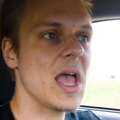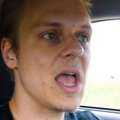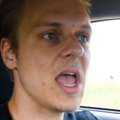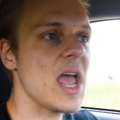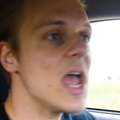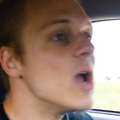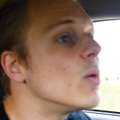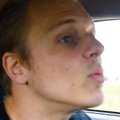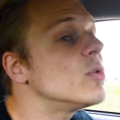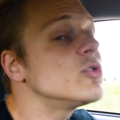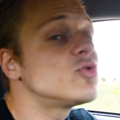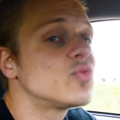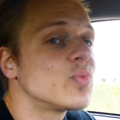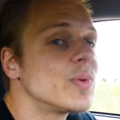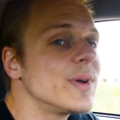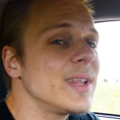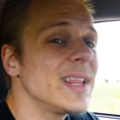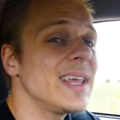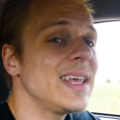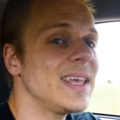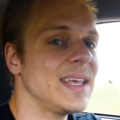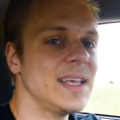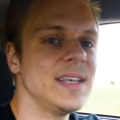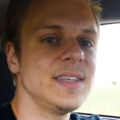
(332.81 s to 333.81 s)
it was
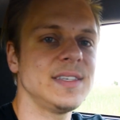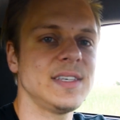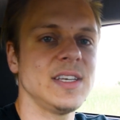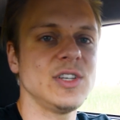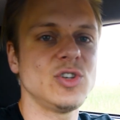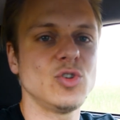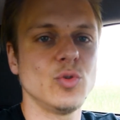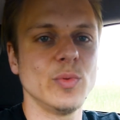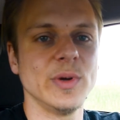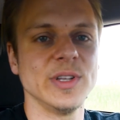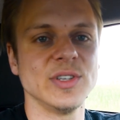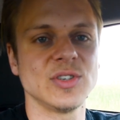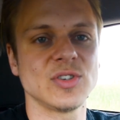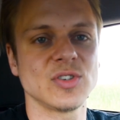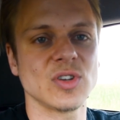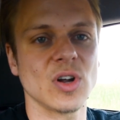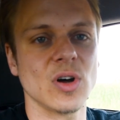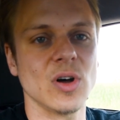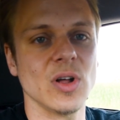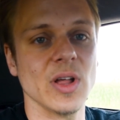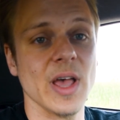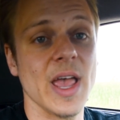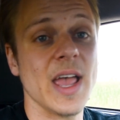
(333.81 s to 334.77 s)
really easy to install.